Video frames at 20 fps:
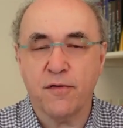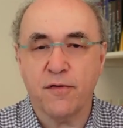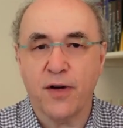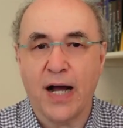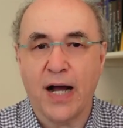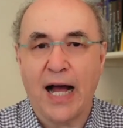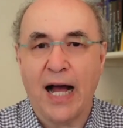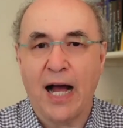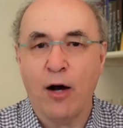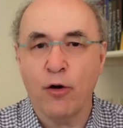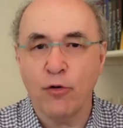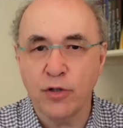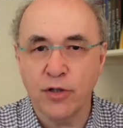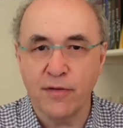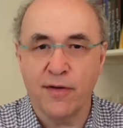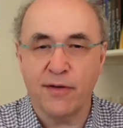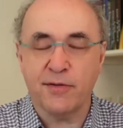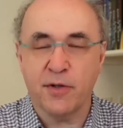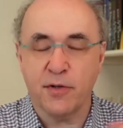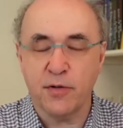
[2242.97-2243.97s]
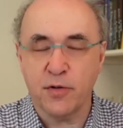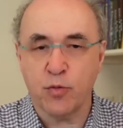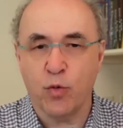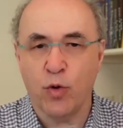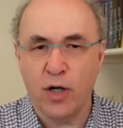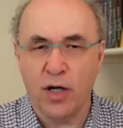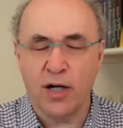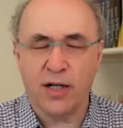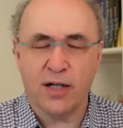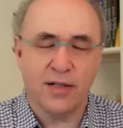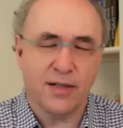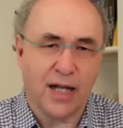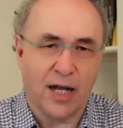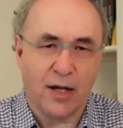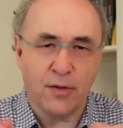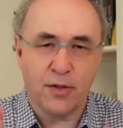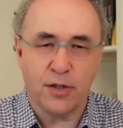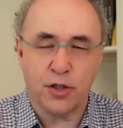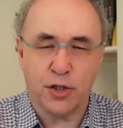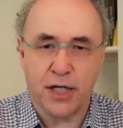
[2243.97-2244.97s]
for how derivatives work and
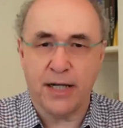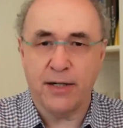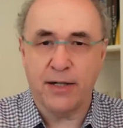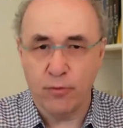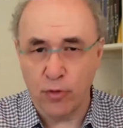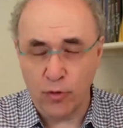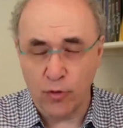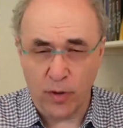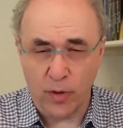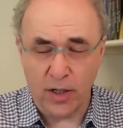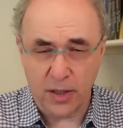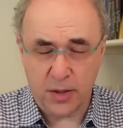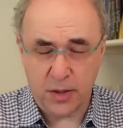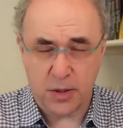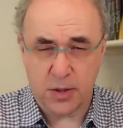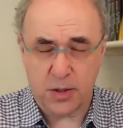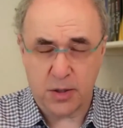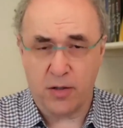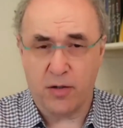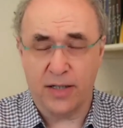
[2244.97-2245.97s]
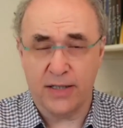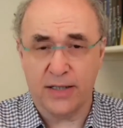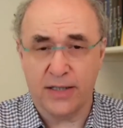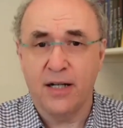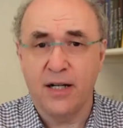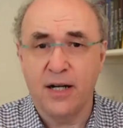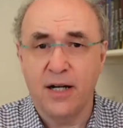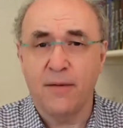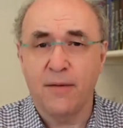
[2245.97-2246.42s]
how the chain rule works and so on